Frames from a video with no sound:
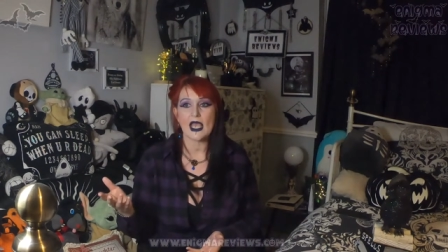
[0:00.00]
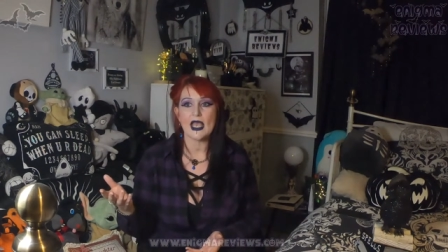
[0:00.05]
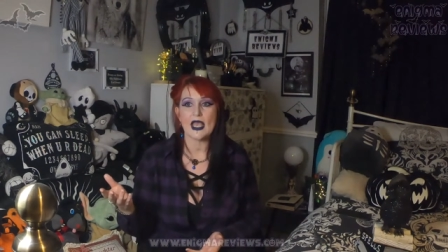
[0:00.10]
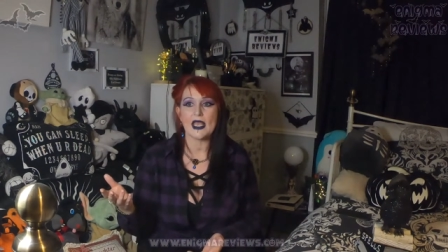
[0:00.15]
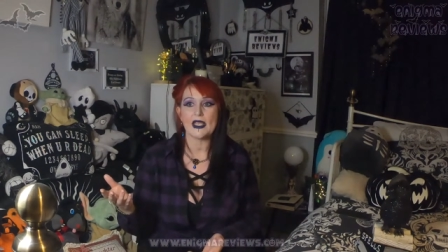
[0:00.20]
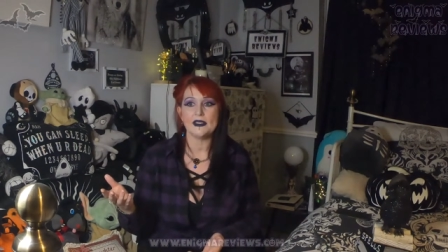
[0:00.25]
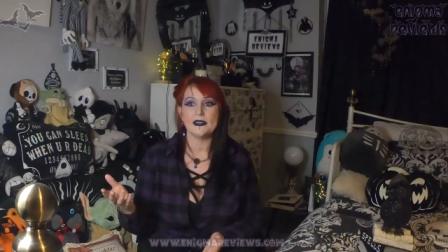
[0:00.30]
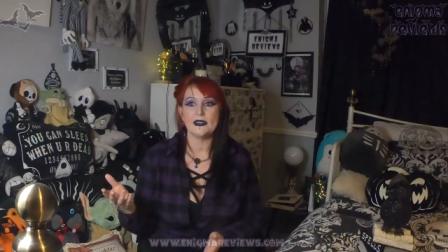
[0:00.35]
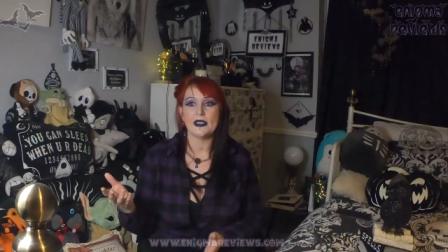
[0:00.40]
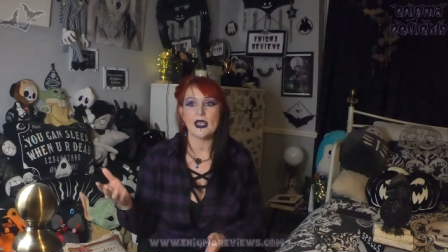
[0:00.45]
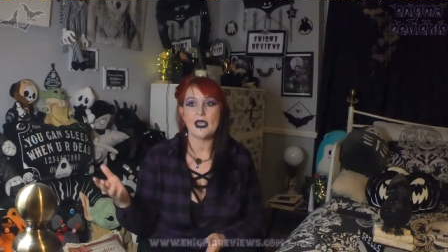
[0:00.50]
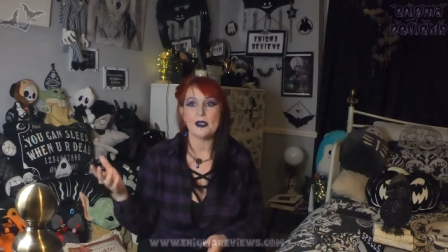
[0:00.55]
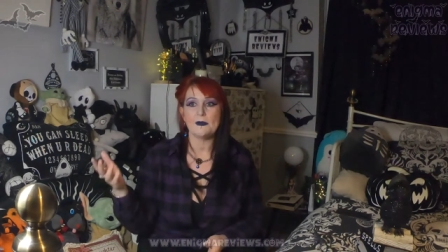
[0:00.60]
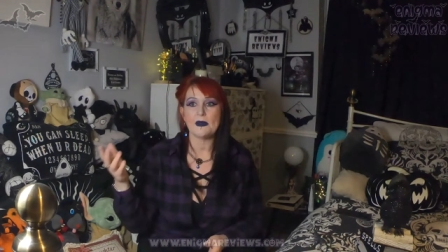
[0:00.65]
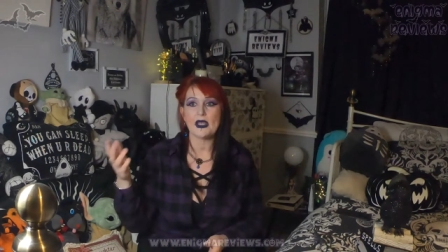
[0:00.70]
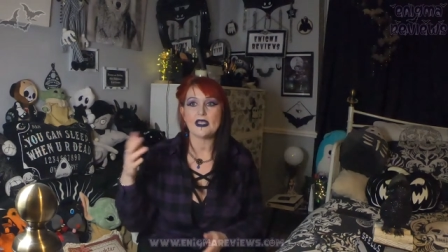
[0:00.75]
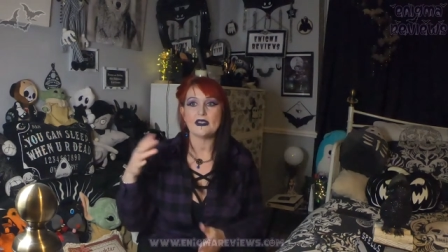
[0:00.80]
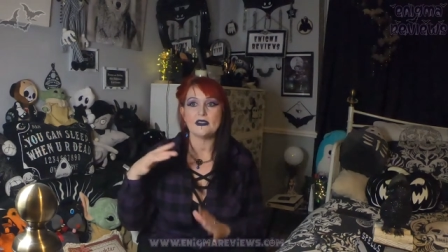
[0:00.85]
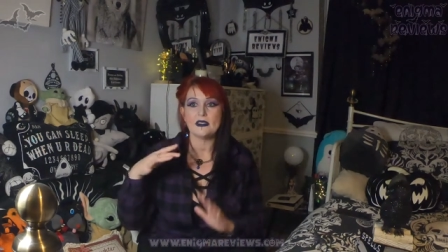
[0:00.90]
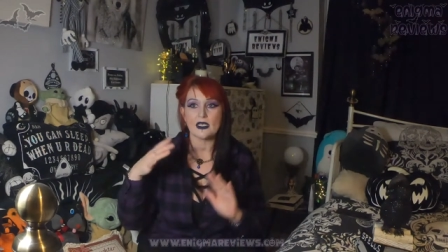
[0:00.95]
and
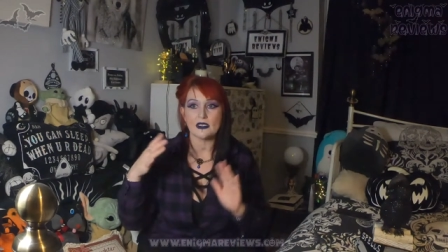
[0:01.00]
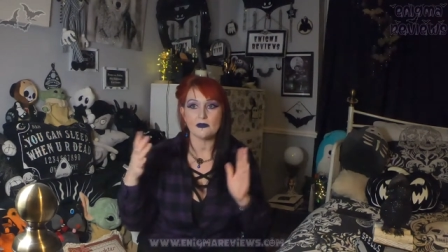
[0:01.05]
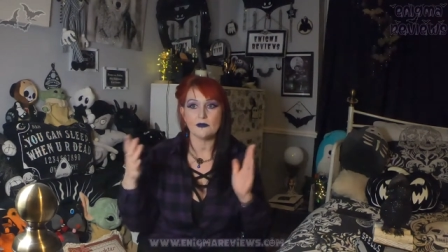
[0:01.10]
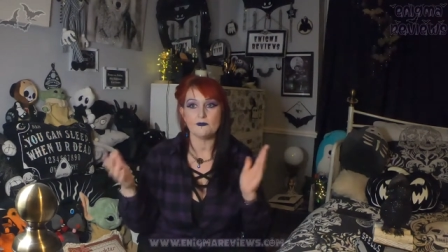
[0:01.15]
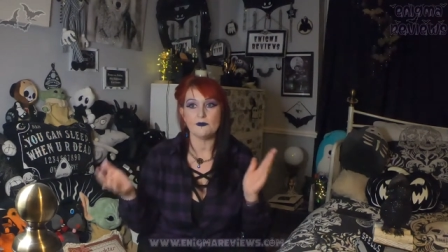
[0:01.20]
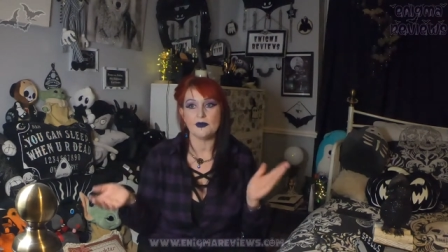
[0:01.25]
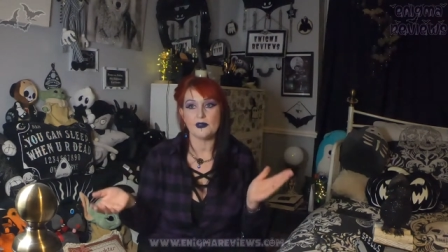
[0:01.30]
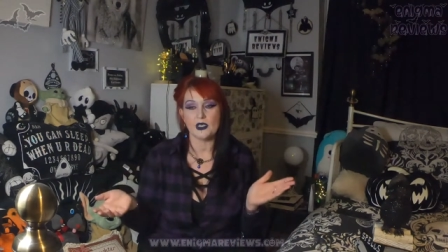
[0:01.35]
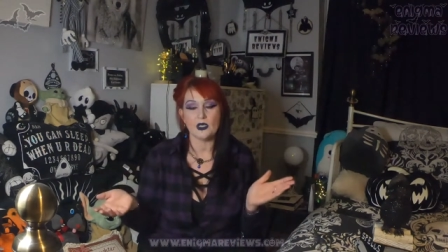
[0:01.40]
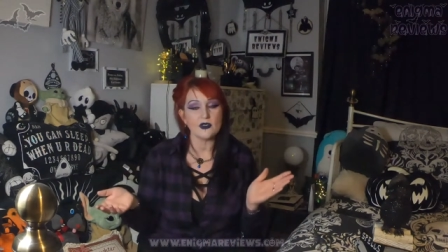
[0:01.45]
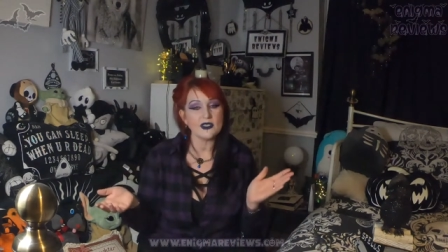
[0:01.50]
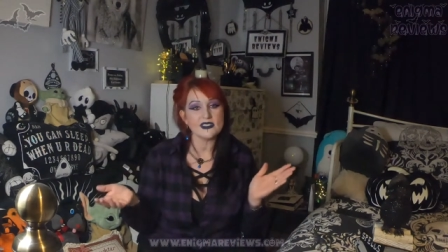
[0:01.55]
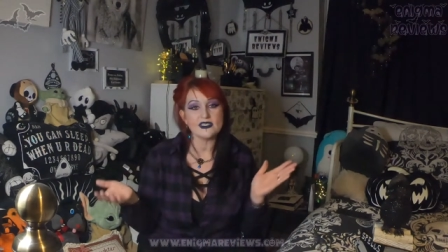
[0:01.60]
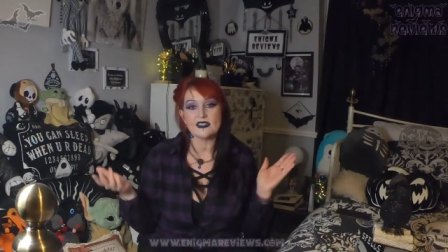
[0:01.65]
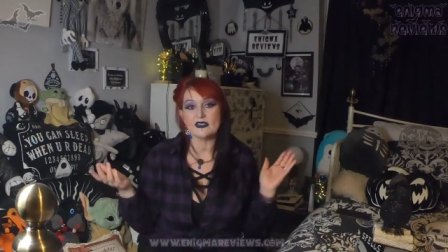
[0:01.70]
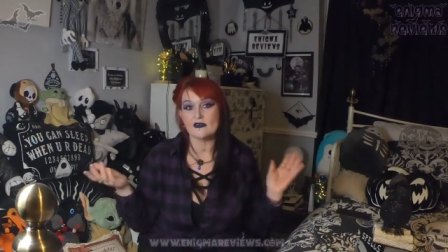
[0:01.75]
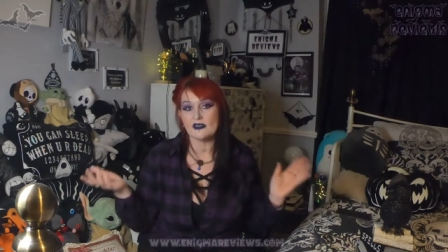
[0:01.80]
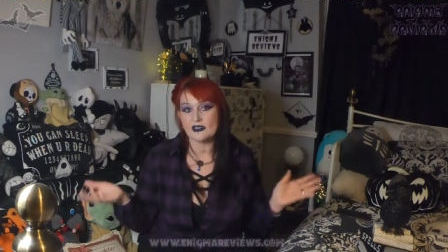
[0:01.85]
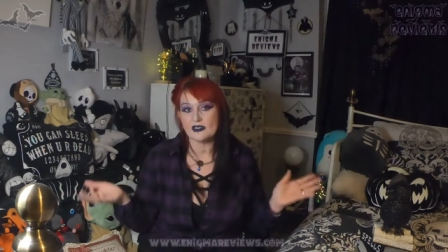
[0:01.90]
I'll be honest, I